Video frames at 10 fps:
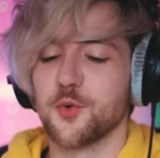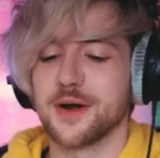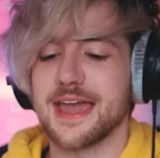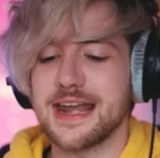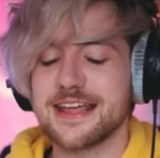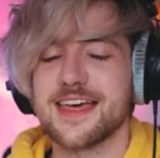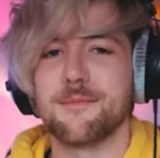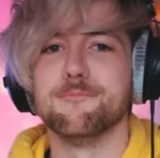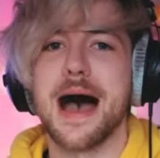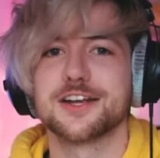we're getting
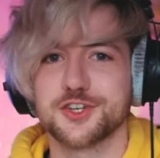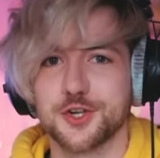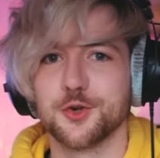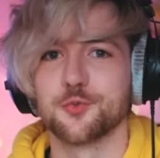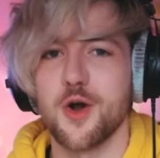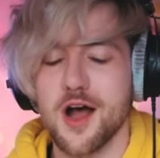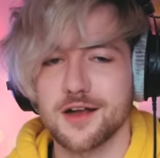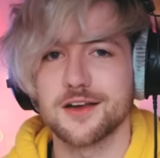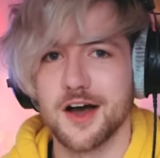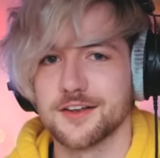that magical
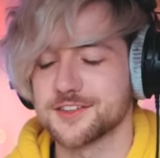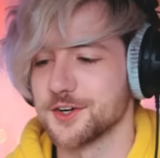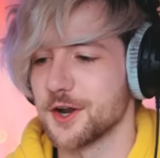rock concert